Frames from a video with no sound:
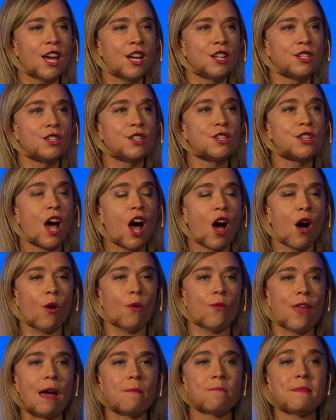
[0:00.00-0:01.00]
So
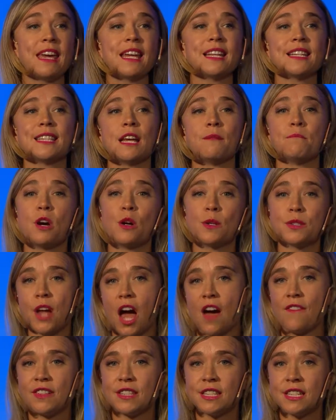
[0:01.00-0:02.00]
that means that most
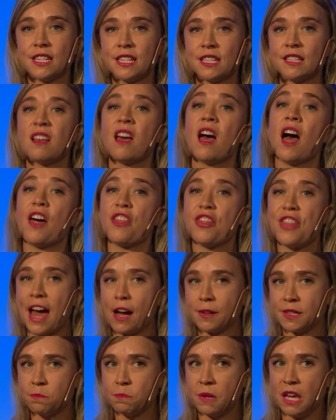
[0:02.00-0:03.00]
offices,
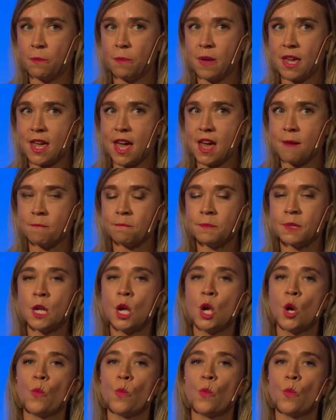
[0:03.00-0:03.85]
1,000 ppms,